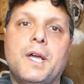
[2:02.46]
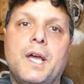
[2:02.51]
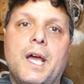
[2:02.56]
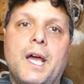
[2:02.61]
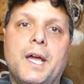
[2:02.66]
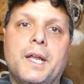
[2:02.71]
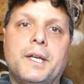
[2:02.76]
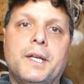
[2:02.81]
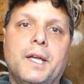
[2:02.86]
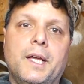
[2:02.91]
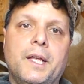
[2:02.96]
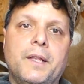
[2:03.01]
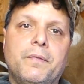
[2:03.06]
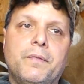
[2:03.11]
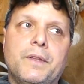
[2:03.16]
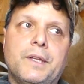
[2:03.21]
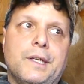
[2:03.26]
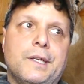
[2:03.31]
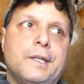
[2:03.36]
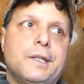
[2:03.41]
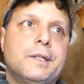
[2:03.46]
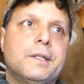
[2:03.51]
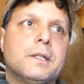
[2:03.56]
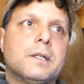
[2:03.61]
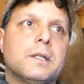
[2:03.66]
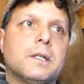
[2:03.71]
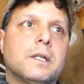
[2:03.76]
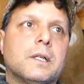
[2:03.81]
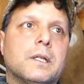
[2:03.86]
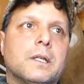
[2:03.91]
and in the
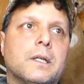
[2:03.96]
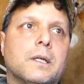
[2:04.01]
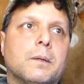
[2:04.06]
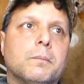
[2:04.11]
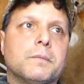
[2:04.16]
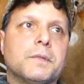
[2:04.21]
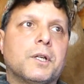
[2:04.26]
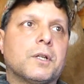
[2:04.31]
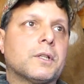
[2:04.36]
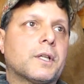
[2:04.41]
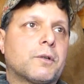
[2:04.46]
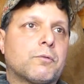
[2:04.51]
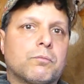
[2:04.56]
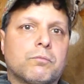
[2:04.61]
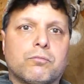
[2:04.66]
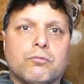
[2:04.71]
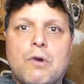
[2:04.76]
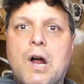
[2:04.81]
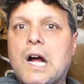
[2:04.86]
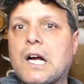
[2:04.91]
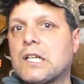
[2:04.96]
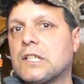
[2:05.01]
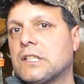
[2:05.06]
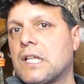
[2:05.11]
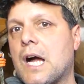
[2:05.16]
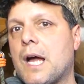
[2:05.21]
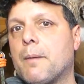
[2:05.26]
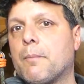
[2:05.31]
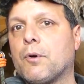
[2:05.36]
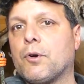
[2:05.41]
like rock
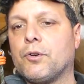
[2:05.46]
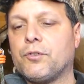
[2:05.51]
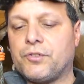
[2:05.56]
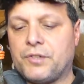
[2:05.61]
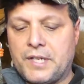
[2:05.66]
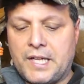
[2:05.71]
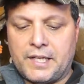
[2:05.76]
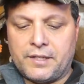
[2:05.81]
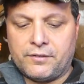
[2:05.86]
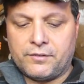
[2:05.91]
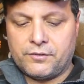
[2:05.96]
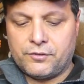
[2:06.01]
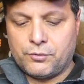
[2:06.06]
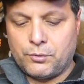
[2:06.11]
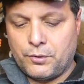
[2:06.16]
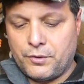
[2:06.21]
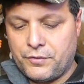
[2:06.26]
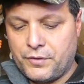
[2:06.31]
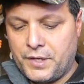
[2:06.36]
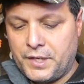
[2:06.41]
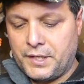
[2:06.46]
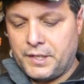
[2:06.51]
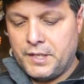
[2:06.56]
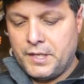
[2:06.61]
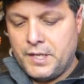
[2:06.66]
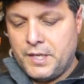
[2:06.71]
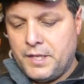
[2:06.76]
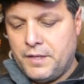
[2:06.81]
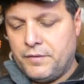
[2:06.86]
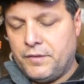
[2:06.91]
climbers and that sort of thing,
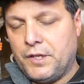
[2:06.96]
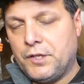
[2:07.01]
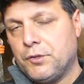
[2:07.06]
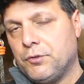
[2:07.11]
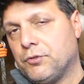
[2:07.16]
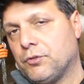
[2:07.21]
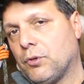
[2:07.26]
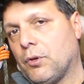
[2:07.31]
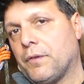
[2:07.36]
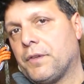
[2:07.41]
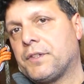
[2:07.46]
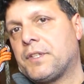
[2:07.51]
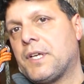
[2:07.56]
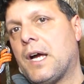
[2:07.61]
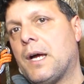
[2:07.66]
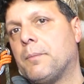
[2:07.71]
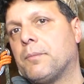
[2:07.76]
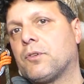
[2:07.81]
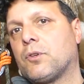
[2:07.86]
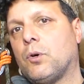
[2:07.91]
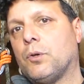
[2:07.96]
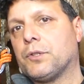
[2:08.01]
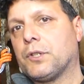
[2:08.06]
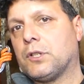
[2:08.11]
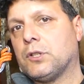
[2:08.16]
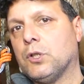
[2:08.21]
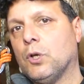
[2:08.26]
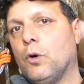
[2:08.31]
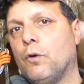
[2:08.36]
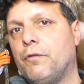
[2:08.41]
they use it all the time. It's called a
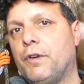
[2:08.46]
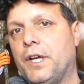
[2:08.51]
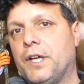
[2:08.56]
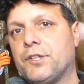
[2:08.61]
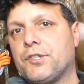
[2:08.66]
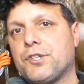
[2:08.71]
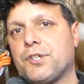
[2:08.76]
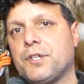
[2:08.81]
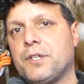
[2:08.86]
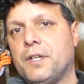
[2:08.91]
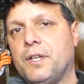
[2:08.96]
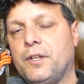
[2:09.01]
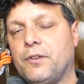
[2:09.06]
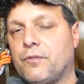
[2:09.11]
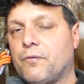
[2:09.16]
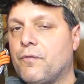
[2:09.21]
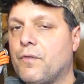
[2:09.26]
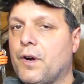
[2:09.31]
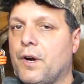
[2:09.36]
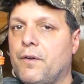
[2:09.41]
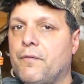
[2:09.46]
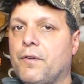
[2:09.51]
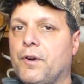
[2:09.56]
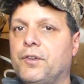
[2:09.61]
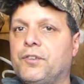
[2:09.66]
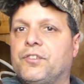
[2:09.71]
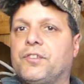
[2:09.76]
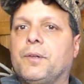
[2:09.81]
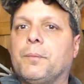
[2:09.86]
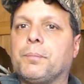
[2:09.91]
Clove Hitch. It's very,
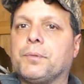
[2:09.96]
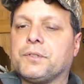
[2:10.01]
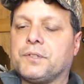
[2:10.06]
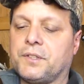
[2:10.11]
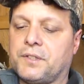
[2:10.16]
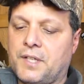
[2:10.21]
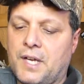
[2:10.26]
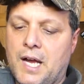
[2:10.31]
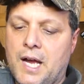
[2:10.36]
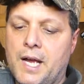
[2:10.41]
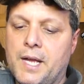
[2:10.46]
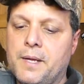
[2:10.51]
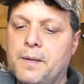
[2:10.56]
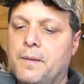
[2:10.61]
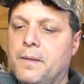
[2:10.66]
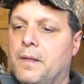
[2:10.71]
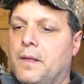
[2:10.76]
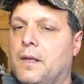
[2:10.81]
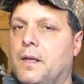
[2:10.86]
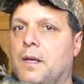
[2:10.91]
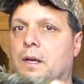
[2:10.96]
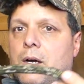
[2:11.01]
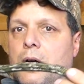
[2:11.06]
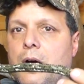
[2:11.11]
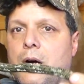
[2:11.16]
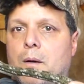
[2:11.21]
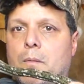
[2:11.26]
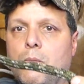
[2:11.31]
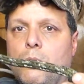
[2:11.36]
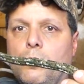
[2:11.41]
very simple to tie.
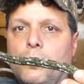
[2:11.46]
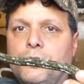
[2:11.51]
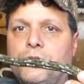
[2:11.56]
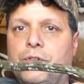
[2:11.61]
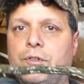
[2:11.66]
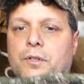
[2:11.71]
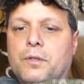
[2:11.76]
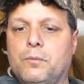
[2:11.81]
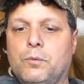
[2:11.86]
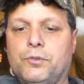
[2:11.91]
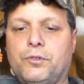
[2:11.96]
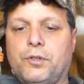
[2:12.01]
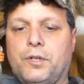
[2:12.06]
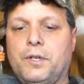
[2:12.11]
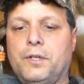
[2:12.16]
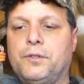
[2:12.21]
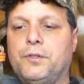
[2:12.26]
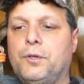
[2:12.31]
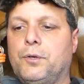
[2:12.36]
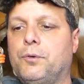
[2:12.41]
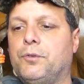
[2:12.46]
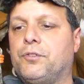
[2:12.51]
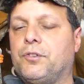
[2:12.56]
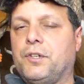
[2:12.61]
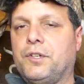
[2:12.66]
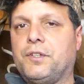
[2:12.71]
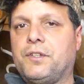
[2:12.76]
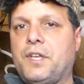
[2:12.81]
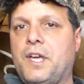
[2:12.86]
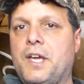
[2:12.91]
What you're going to do is you're
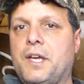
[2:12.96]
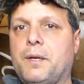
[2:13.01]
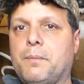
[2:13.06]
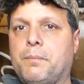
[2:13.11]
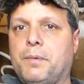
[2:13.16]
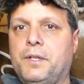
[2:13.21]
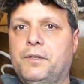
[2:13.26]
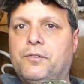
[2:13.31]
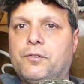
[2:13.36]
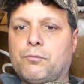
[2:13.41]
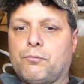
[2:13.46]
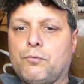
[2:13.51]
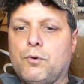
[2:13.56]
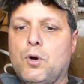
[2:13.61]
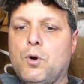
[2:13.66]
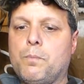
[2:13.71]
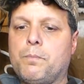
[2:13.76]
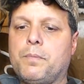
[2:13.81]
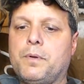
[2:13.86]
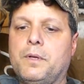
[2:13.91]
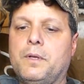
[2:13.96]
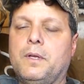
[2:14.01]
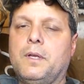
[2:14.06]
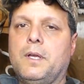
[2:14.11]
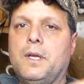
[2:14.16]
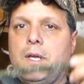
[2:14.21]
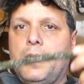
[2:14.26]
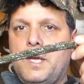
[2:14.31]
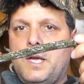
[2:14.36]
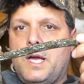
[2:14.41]
going to take a piece of rope,
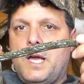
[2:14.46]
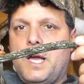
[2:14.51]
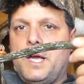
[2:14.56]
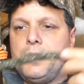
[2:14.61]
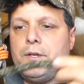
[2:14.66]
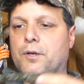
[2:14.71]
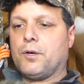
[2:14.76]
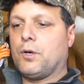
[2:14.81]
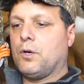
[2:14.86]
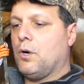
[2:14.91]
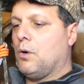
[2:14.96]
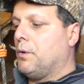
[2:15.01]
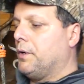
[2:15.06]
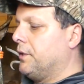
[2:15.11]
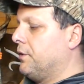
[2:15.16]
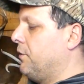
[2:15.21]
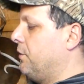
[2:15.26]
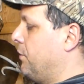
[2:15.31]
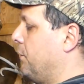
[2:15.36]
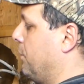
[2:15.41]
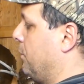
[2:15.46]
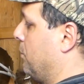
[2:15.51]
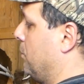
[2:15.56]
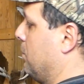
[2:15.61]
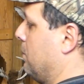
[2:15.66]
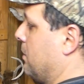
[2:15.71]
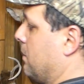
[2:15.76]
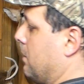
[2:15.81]
and you're going to